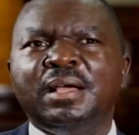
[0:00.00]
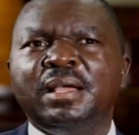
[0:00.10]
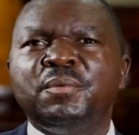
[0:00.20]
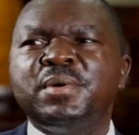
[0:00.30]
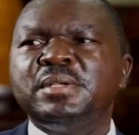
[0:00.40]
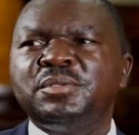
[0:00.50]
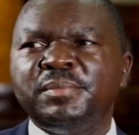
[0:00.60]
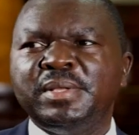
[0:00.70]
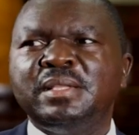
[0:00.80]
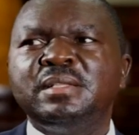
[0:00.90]
I want to
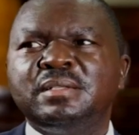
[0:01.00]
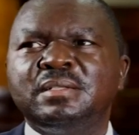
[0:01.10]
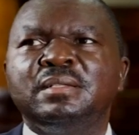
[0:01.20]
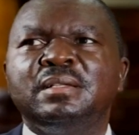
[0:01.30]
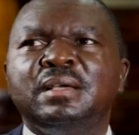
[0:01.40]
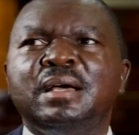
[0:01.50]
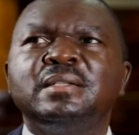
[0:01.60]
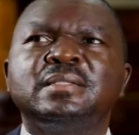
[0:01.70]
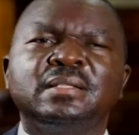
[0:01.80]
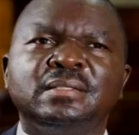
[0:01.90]
be in it
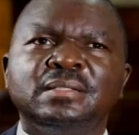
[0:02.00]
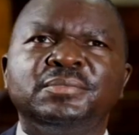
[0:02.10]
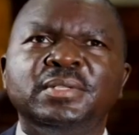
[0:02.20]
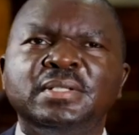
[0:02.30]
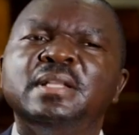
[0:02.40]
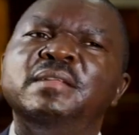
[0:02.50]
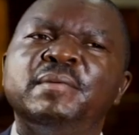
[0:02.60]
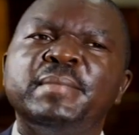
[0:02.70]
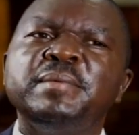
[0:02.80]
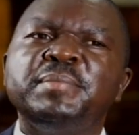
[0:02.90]
and successfully
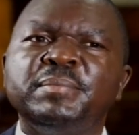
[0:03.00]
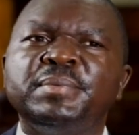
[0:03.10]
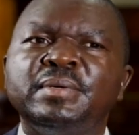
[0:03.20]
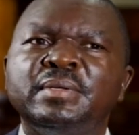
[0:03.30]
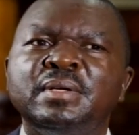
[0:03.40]
deliver my people.